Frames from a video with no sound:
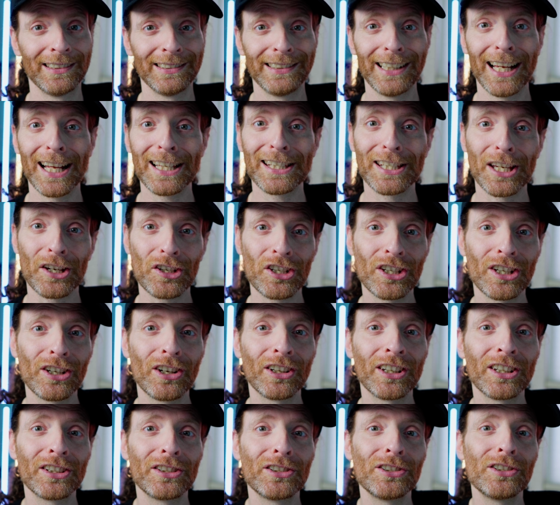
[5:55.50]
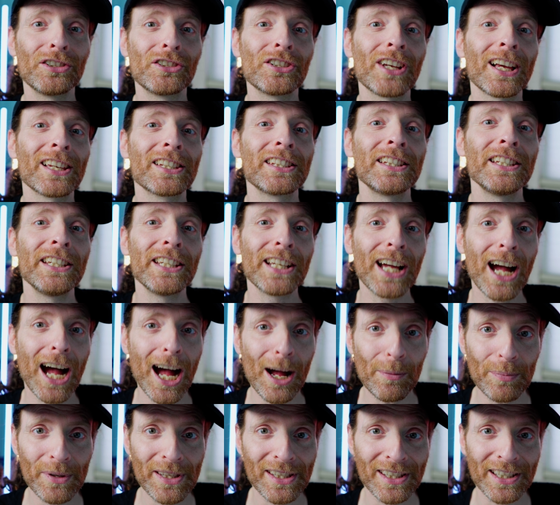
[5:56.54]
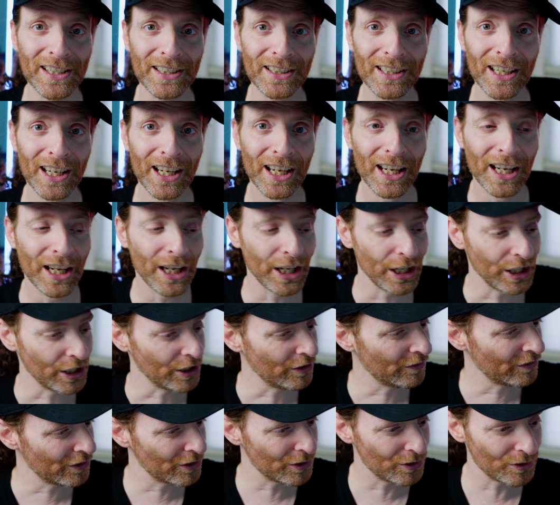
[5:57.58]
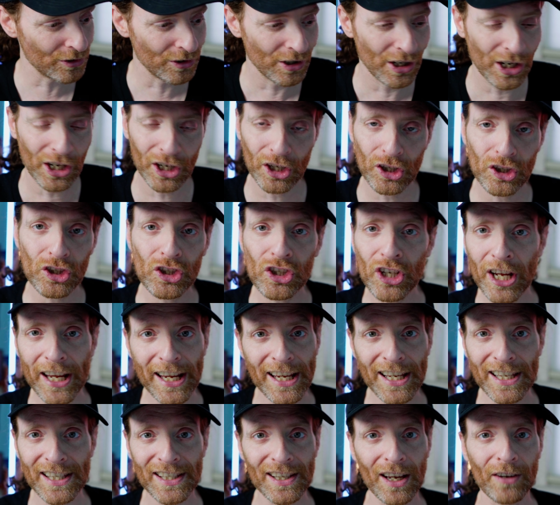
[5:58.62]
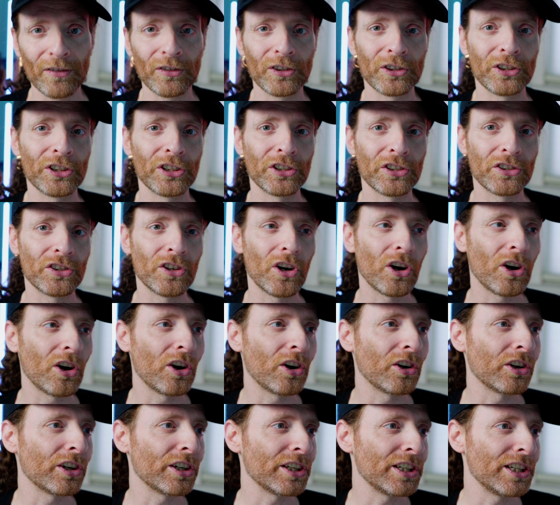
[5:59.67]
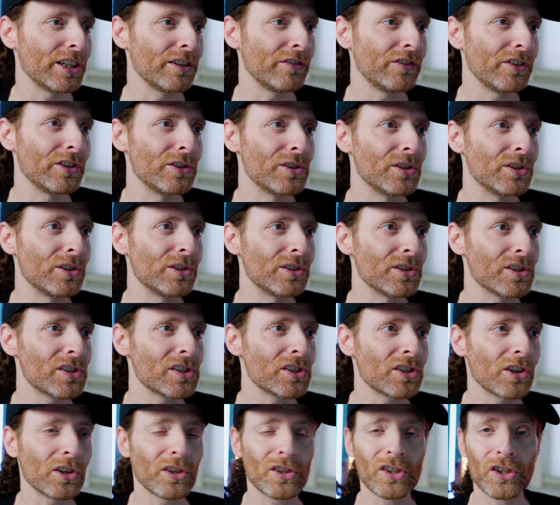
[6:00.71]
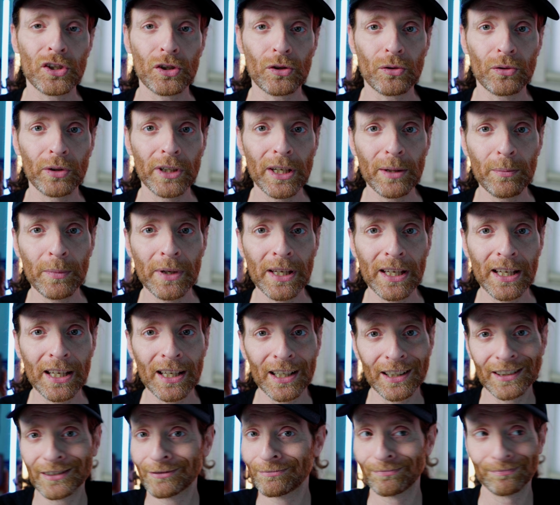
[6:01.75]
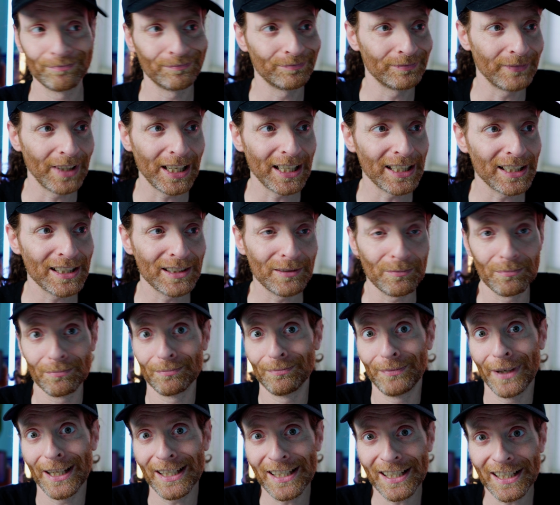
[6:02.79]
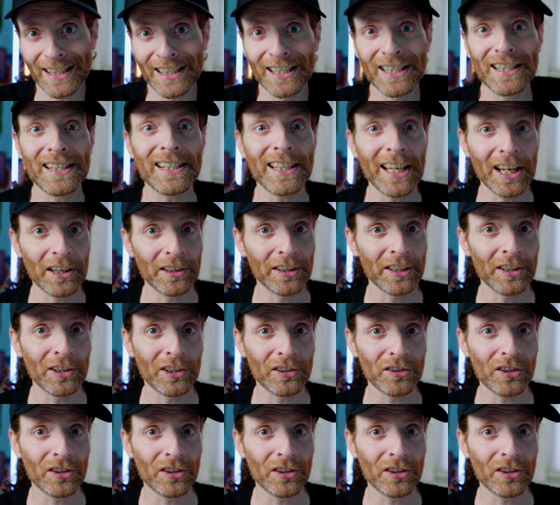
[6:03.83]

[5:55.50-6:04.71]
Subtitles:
That's actually gonna do just the opposite. If you chase after your dog, if you start screaming and basically scaring your